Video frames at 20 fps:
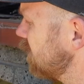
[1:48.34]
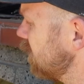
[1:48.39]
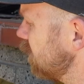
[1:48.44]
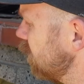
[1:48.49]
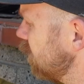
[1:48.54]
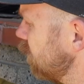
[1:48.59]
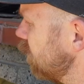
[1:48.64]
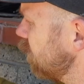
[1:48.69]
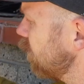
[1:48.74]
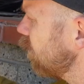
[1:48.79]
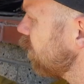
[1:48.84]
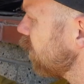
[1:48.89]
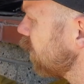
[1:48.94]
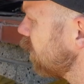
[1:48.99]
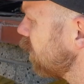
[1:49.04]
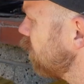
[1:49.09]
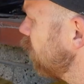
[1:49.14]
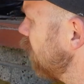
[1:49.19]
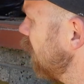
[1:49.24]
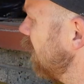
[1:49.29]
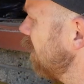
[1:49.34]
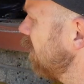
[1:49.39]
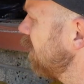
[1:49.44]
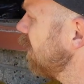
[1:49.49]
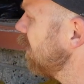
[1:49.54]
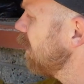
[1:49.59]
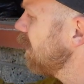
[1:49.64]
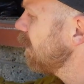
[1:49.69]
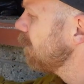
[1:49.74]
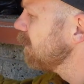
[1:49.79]
to work well,
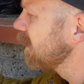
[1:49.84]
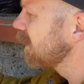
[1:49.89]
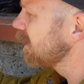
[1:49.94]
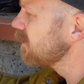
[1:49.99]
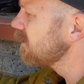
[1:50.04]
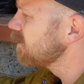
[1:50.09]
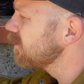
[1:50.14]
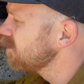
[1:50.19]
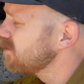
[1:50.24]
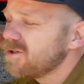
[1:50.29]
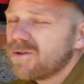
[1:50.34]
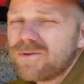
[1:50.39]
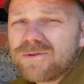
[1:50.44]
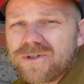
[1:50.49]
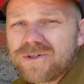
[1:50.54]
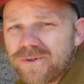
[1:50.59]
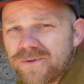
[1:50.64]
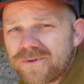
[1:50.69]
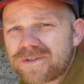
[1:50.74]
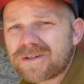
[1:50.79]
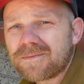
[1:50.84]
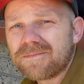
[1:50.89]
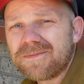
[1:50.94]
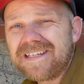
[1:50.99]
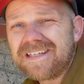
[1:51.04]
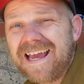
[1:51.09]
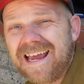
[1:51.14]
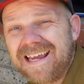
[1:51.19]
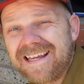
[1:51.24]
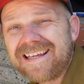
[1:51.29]
because you do
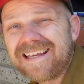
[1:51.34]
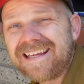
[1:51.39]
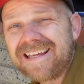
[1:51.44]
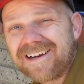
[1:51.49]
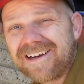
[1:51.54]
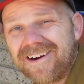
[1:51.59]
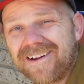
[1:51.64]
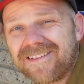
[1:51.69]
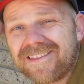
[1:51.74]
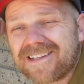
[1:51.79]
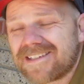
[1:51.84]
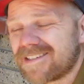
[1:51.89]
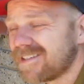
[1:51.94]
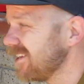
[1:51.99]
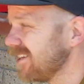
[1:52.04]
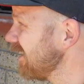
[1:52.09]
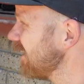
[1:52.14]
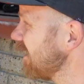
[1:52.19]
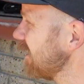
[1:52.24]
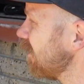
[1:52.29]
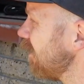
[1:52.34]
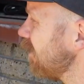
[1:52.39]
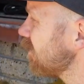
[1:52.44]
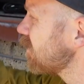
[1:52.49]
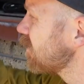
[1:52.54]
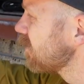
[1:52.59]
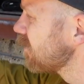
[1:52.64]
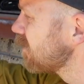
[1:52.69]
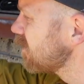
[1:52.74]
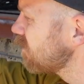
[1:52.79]
some yanking on this thing. It
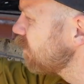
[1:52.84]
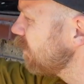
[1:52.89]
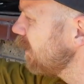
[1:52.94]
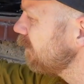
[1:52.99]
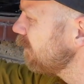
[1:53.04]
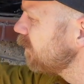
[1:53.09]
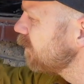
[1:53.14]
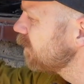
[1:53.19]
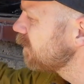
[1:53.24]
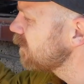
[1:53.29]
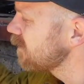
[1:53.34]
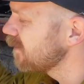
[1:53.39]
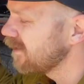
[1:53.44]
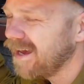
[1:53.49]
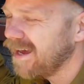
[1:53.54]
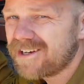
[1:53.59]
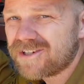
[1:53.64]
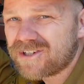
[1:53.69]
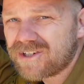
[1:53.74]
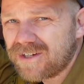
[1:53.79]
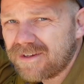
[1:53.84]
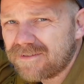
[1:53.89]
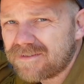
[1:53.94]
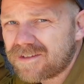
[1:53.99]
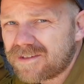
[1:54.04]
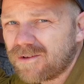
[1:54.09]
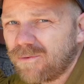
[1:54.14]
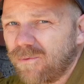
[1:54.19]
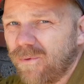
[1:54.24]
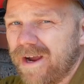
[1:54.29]
also swivels, so that
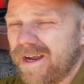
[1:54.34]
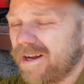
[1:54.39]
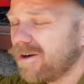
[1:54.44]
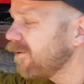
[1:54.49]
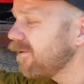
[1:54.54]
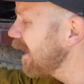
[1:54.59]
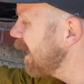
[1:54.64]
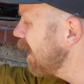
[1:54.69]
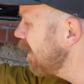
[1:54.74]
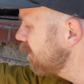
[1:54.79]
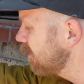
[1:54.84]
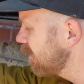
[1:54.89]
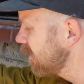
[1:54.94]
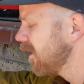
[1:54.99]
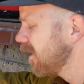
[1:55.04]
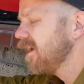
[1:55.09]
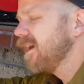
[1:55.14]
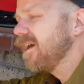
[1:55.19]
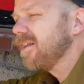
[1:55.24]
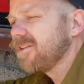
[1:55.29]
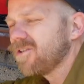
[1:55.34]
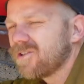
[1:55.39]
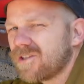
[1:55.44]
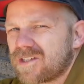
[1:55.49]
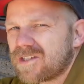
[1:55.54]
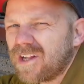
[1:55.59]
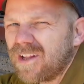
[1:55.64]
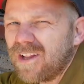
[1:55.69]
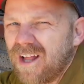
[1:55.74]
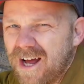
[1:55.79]
shifts the weight around. There's
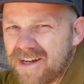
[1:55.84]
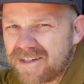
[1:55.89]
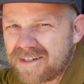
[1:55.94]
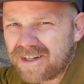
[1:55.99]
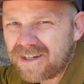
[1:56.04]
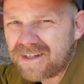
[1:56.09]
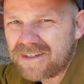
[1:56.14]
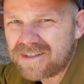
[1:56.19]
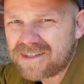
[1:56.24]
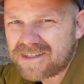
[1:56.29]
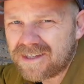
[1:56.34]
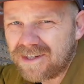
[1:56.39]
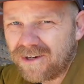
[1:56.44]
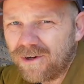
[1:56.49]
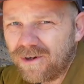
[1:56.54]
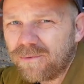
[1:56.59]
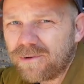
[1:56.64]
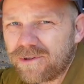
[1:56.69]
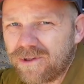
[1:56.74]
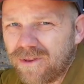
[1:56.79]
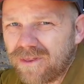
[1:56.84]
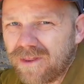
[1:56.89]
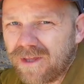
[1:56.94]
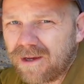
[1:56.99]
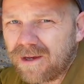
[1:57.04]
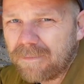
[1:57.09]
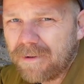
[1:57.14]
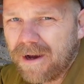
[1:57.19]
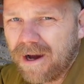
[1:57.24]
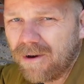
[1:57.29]
just a lot to consider when you
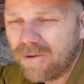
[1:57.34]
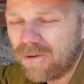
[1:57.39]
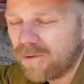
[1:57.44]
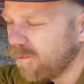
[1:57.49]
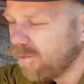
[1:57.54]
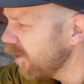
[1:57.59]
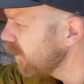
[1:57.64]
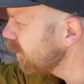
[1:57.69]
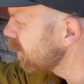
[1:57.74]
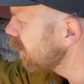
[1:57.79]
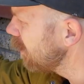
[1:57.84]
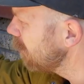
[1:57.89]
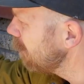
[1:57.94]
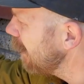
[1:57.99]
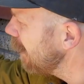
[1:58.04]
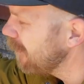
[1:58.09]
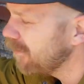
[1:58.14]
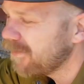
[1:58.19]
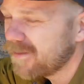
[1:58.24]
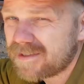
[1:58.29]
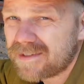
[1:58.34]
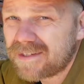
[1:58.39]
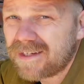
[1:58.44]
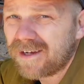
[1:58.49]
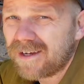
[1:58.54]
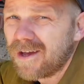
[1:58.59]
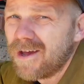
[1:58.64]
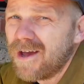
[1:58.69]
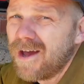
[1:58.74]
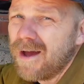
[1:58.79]
think about where you're going to mount this
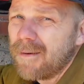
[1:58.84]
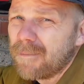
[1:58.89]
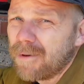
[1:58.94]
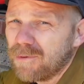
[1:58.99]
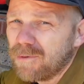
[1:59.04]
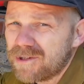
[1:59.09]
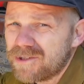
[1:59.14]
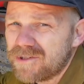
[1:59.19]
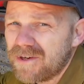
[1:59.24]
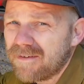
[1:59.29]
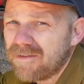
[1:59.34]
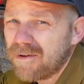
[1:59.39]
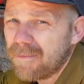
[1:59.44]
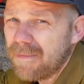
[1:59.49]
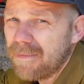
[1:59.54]
thing. But once you have it